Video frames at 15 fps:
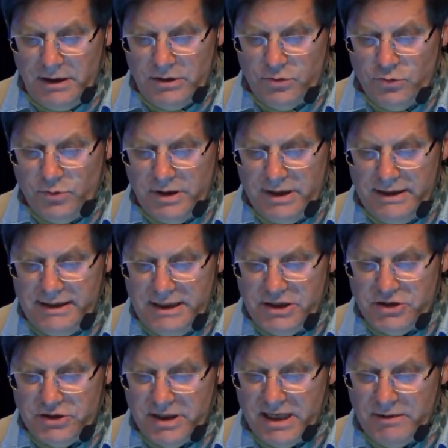to
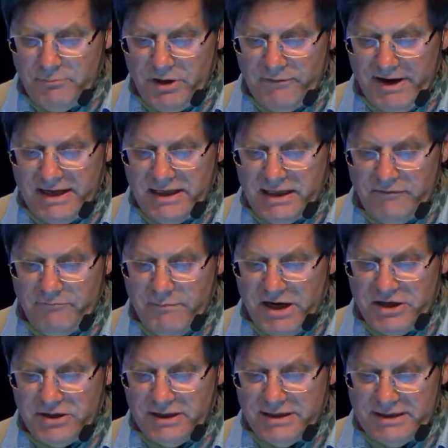initiate preventive
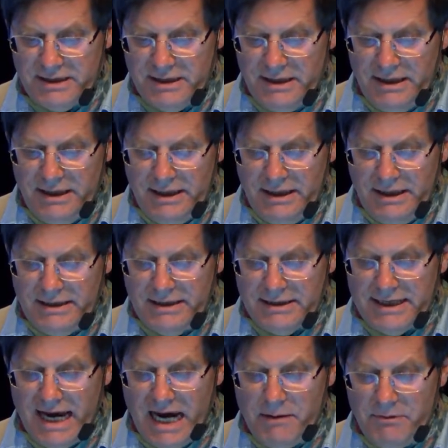measures in a
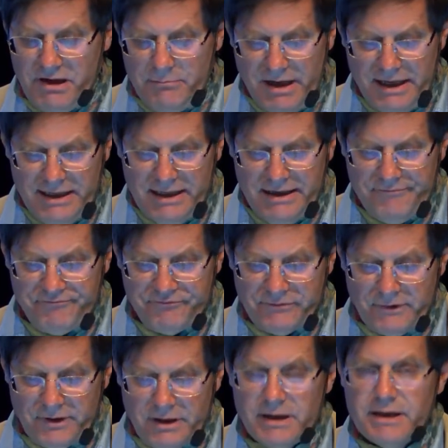timely manner.
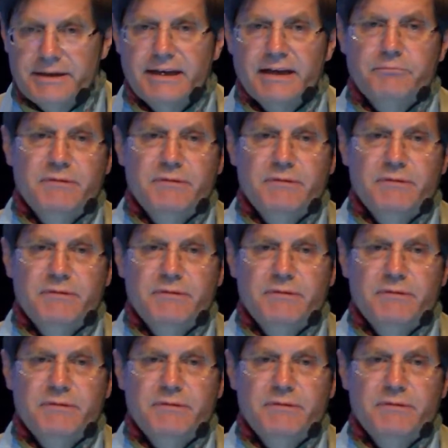That